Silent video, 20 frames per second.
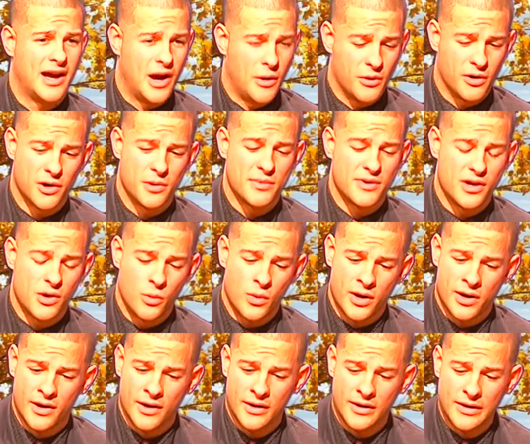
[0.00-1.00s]
I want to be a
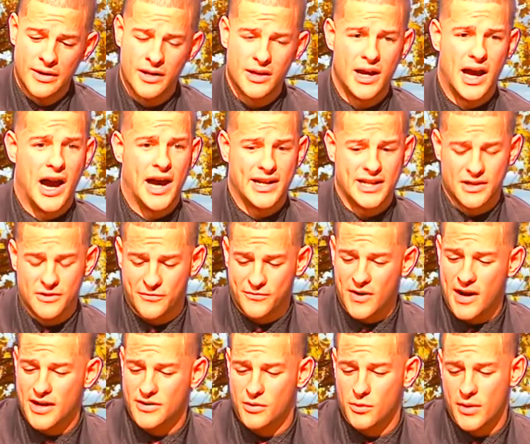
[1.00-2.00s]
winner. I need to
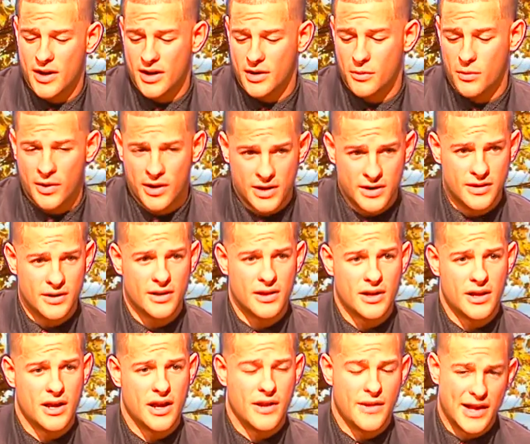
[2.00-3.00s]
find a way to win,
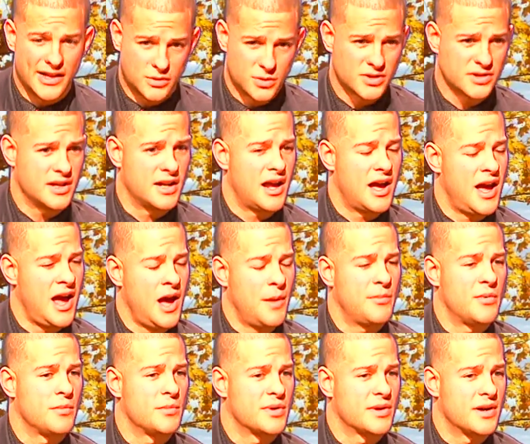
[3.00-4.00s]
and that's what's going to
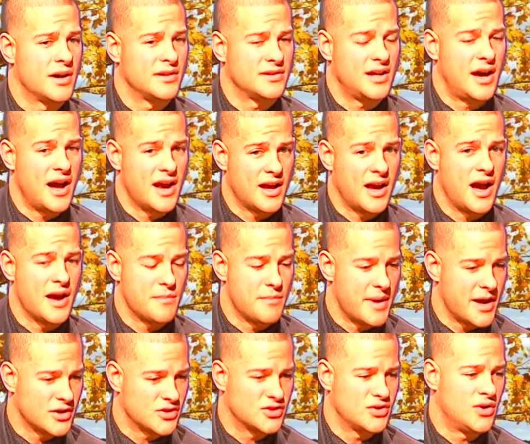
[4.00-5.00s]
happen because I
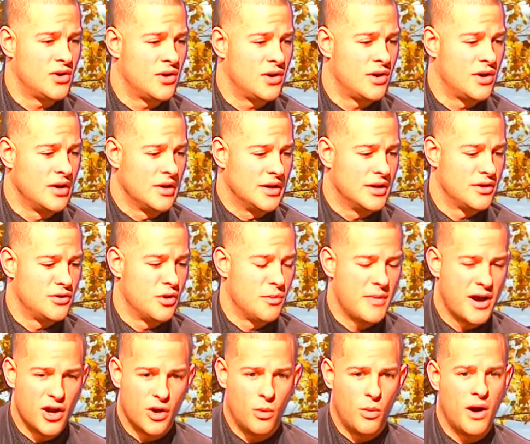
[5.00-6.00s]
make sure no
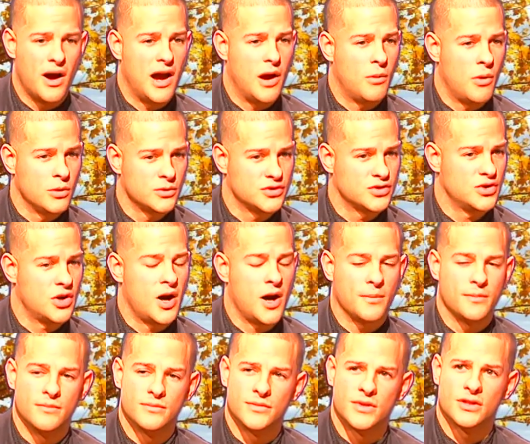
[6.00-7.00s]
matter what, I won't
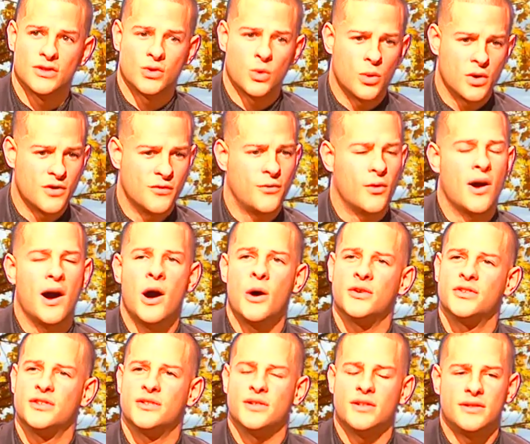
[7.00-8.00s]
stop. There's 24
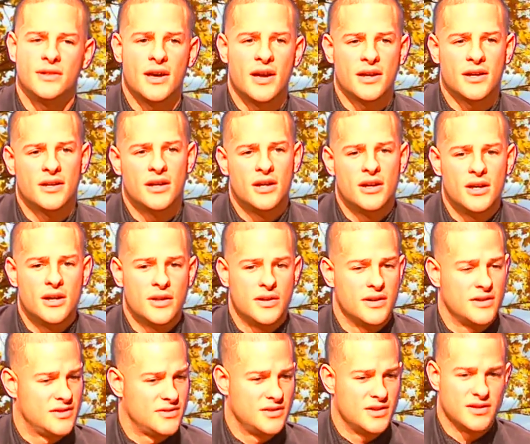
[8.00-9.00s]
hours in a day.
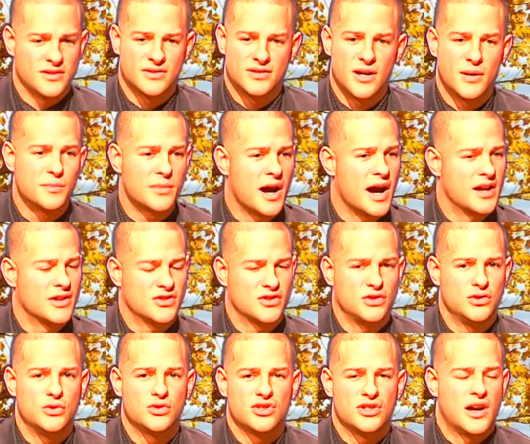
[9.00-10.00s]
There's some kind of
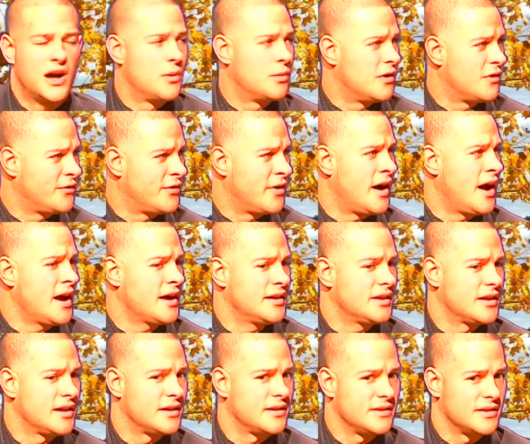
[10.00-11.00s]
solution I will find,
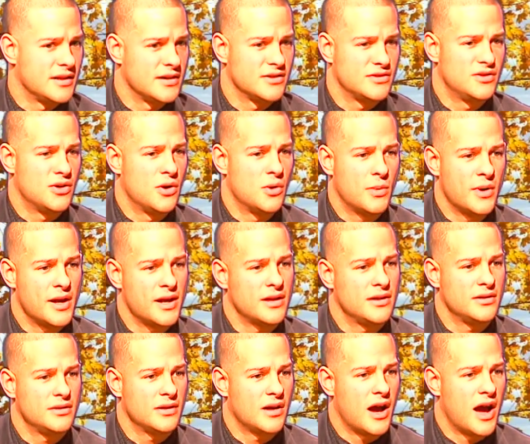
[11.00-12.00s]
and there's no
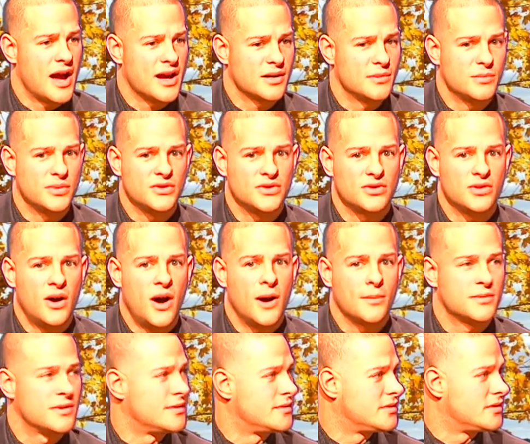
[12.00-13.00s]
way I can be
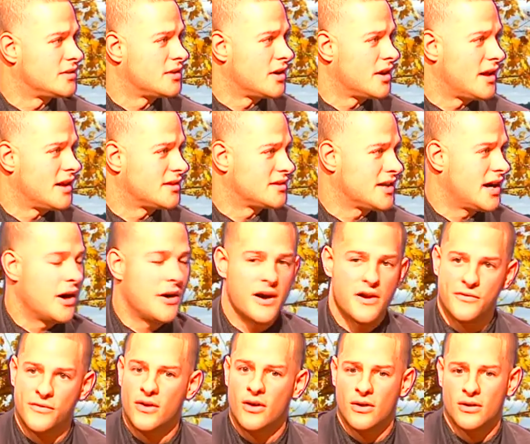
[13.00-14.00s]
stopped. And, you know, that's how I
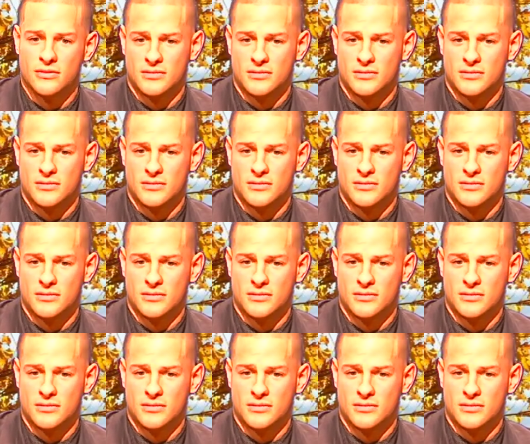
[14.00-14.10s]
feel.